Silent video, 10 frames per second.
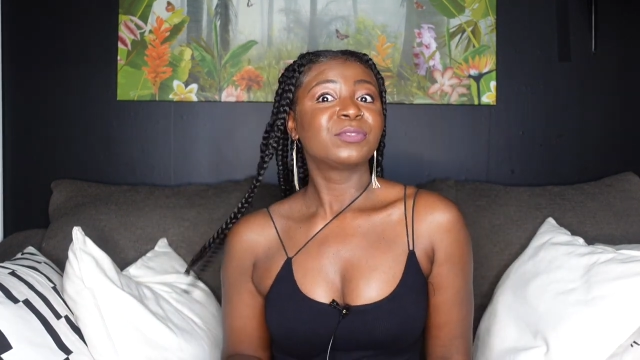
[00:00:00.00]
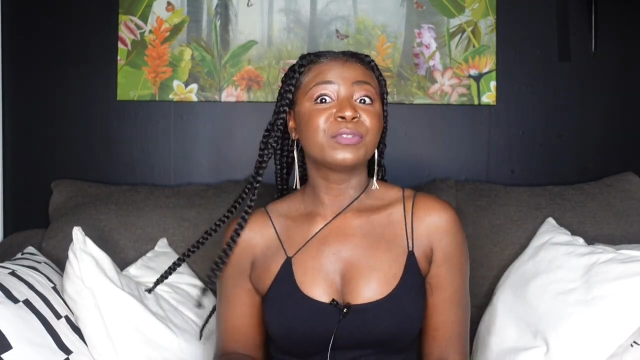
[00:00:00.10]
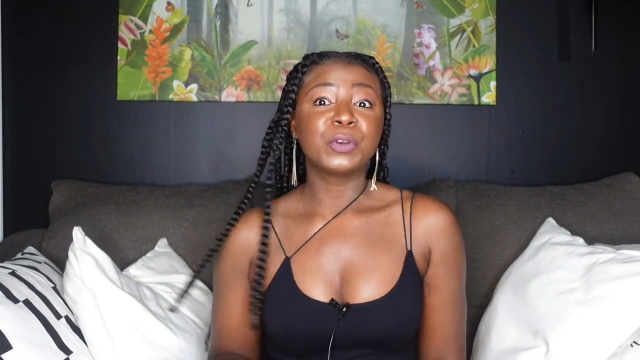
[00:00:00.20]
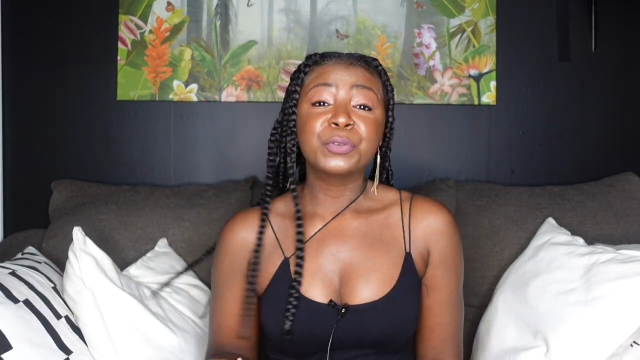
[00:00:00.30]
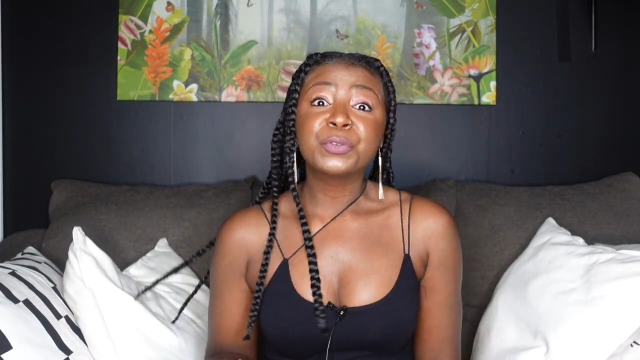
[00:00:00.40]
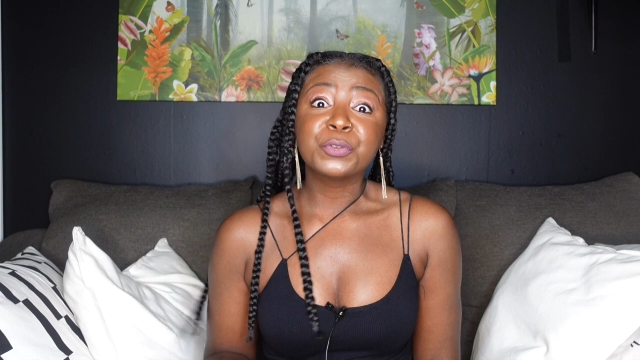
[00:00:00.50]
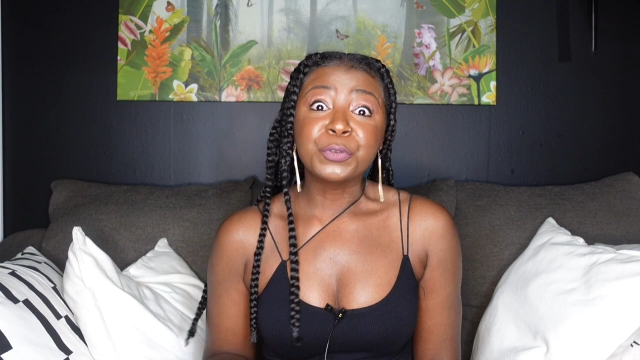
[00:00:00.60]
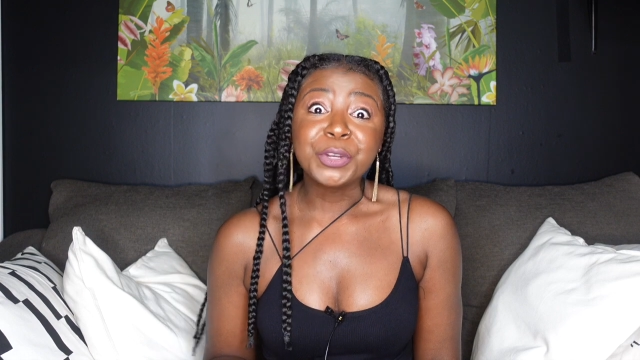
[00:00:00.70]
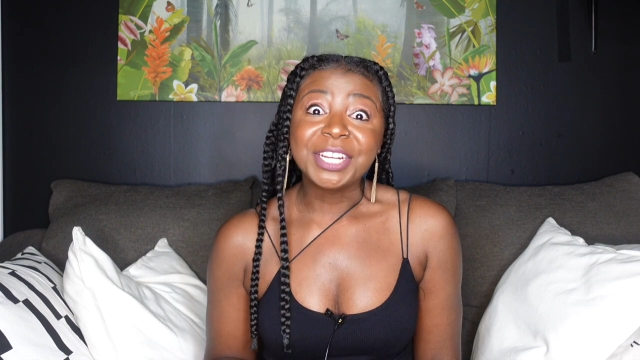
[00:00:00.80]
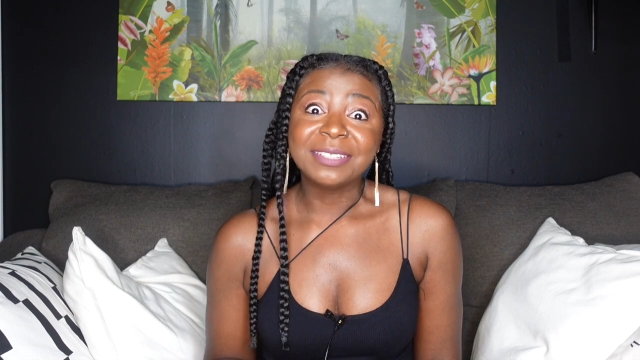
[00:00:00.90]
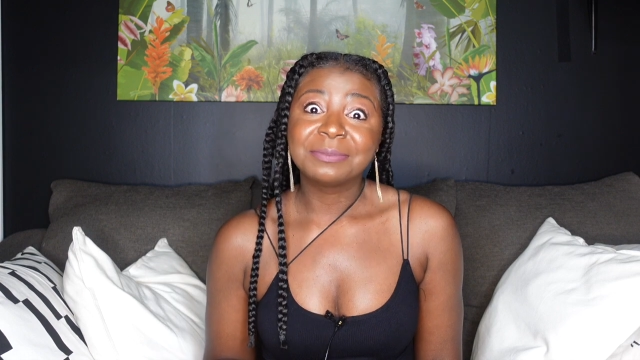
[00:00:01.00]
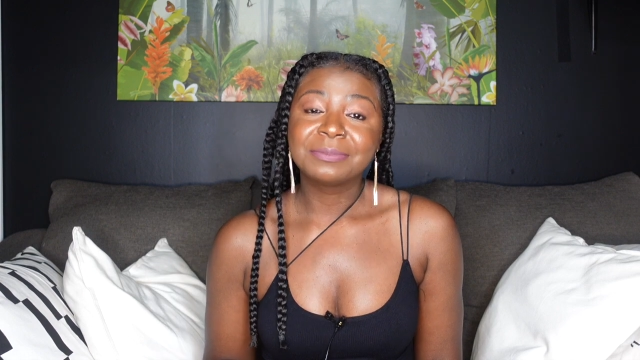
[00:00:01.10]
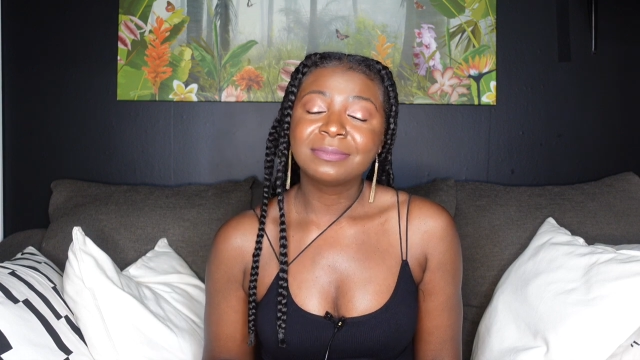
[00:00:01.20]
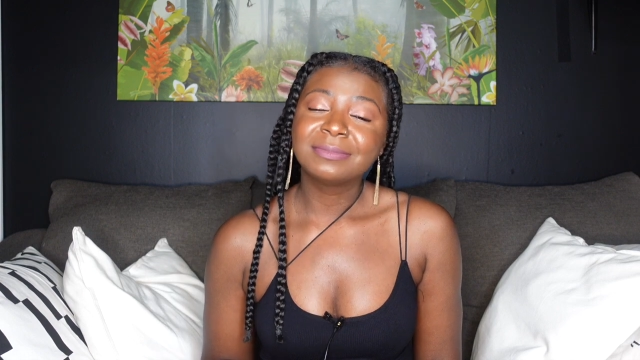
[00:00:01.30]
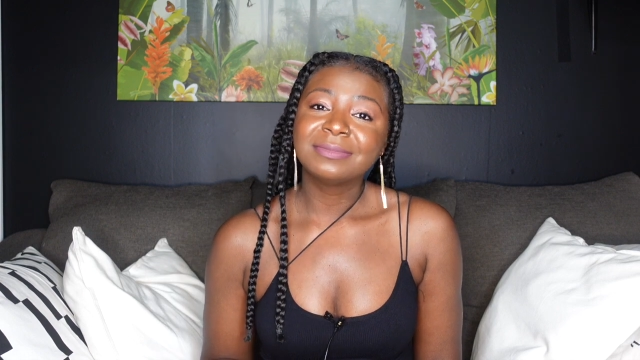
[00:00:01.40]
for free.
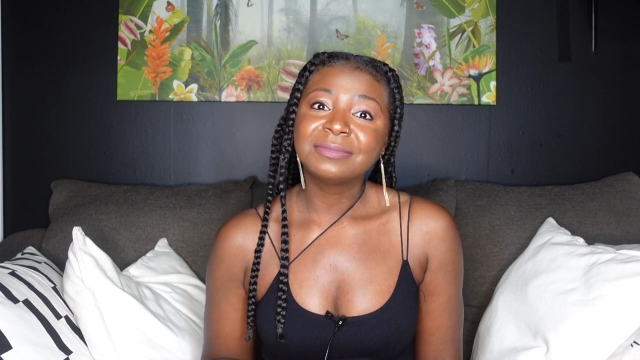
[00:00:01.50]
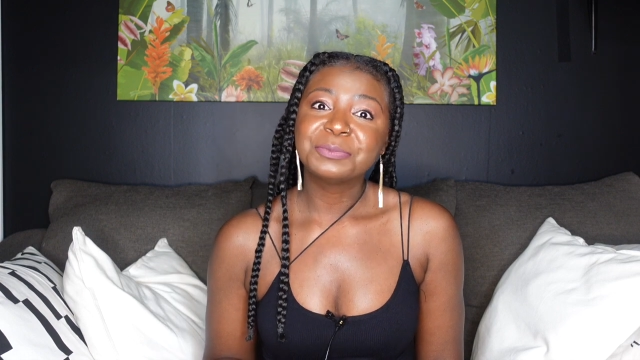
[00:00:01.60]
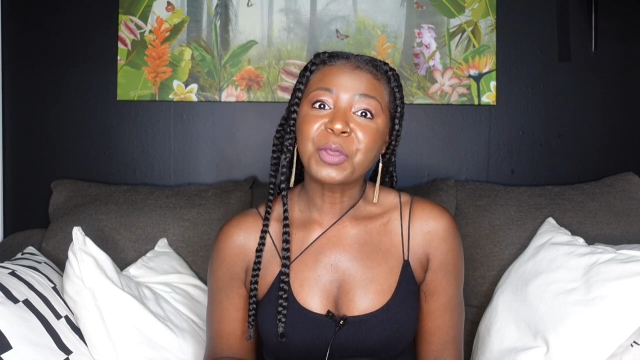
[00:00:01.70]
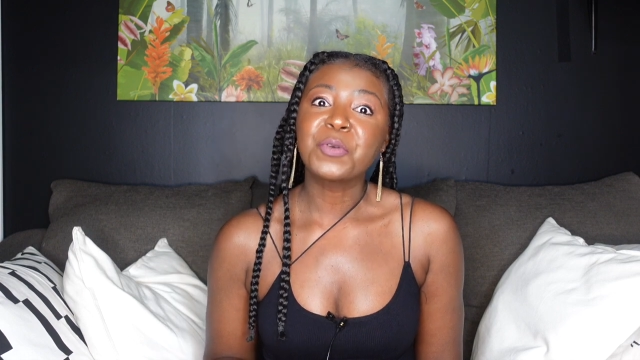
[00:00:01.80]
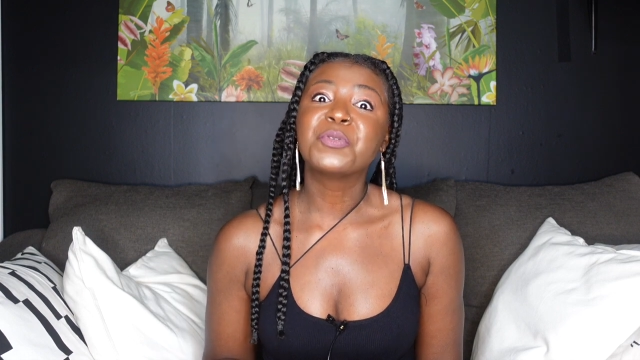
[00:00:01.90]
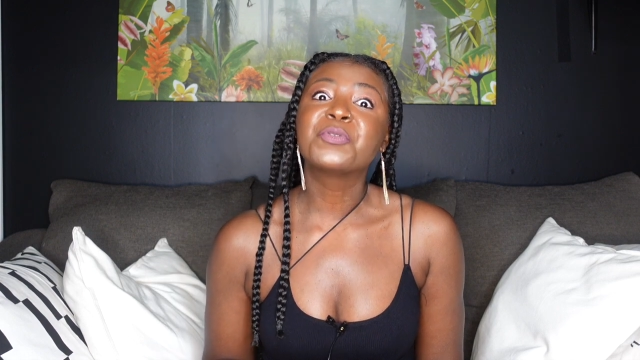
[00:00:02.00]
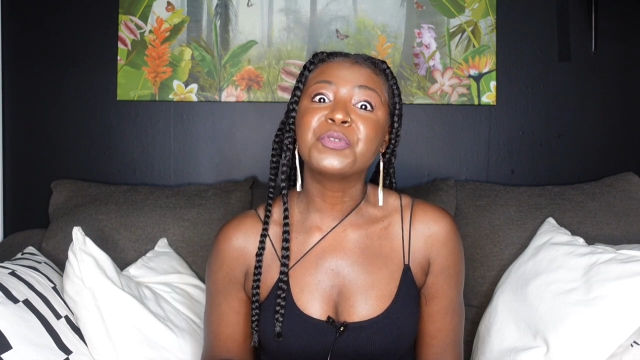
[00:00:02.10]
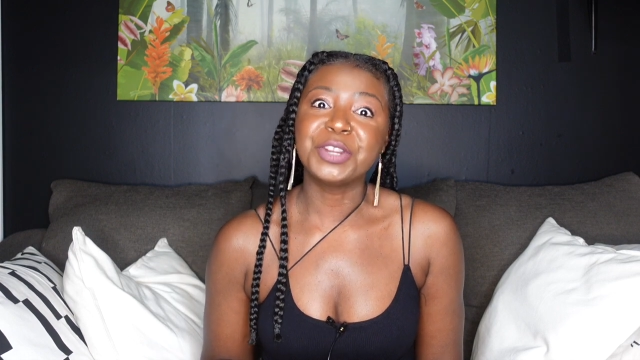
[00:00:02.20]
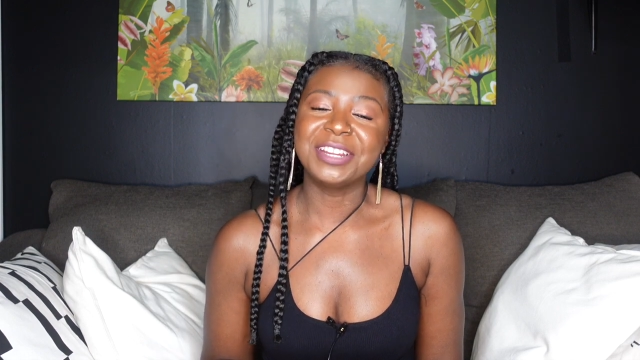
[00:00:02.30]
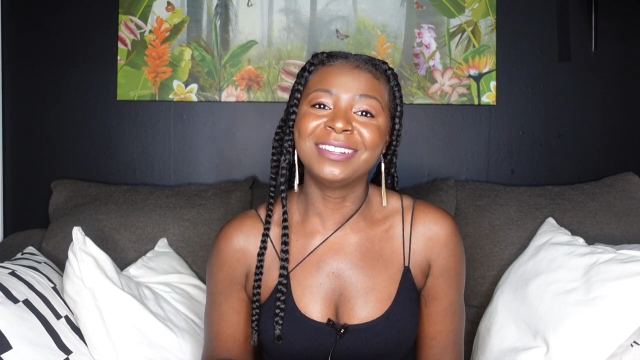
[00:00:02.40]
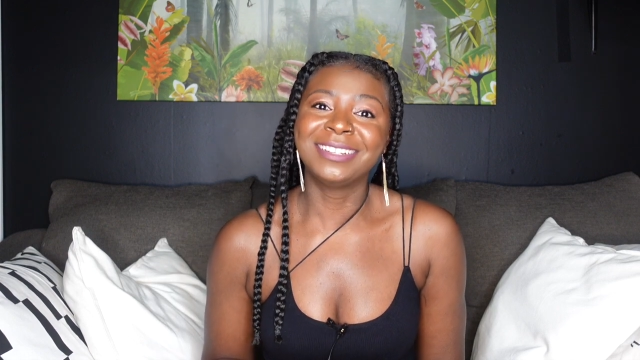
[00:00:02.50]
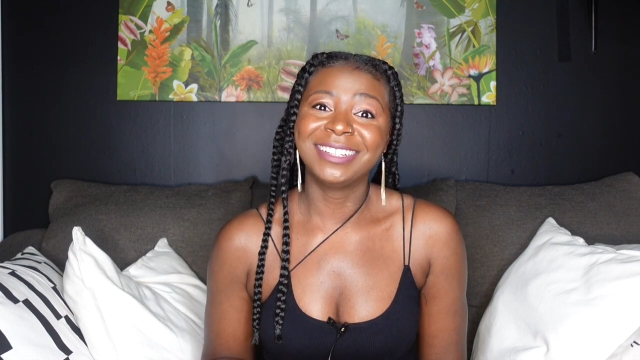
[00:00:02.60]
Free.